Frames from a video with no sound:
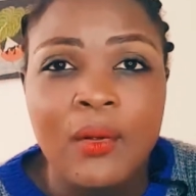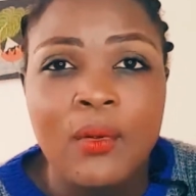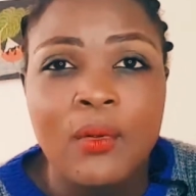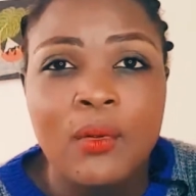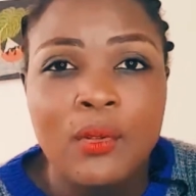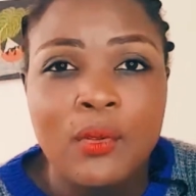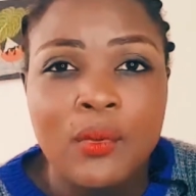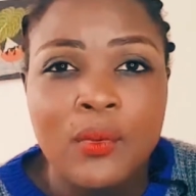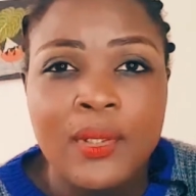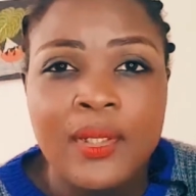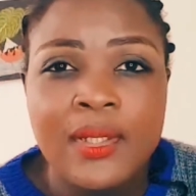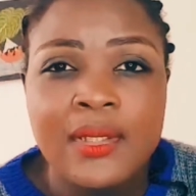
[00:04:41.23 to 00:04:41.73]

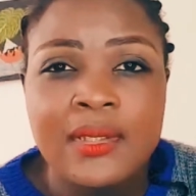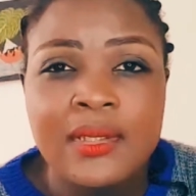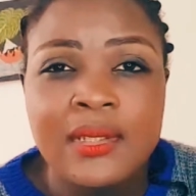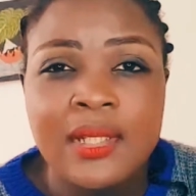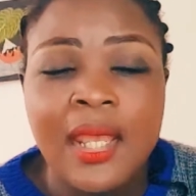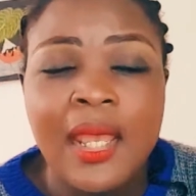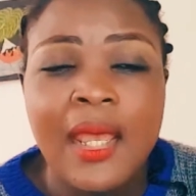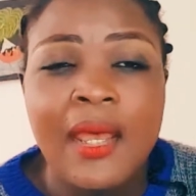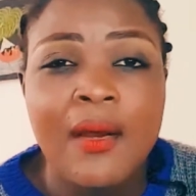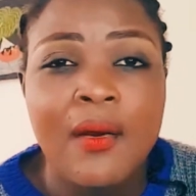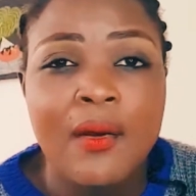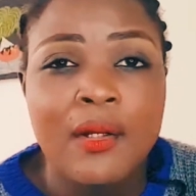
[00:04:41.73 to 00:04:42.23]
Always,
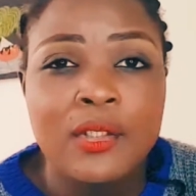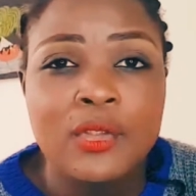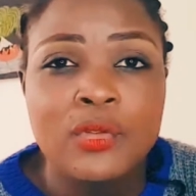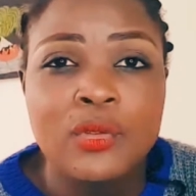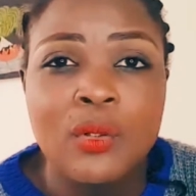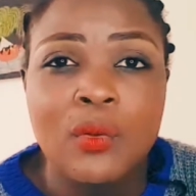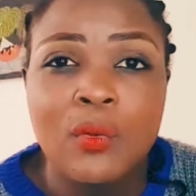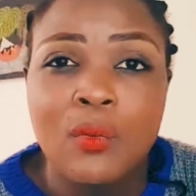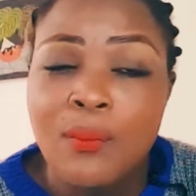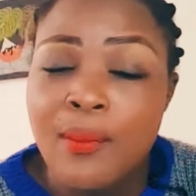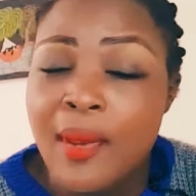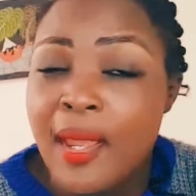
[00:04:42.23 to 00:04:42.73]
watu
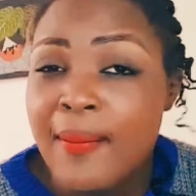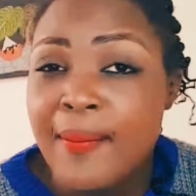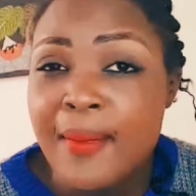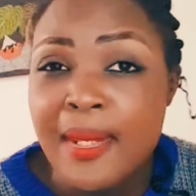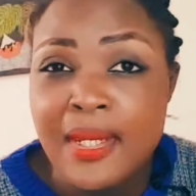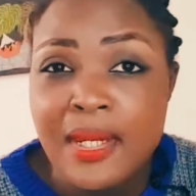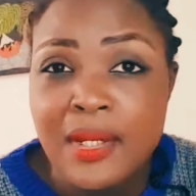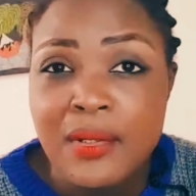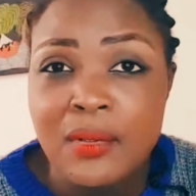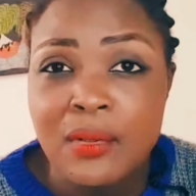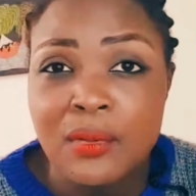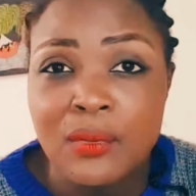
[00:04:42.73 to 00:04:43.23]
wakubai
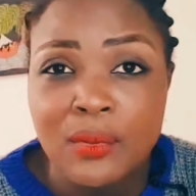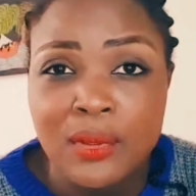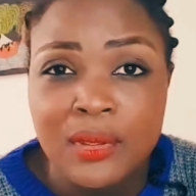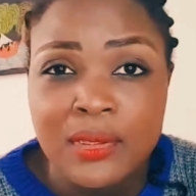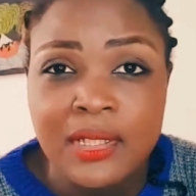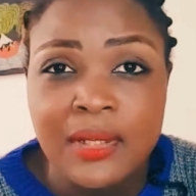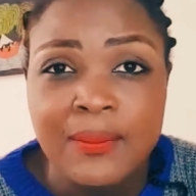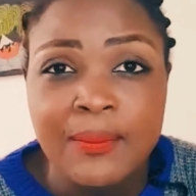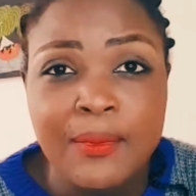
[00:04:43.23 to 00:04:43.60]
mineral water.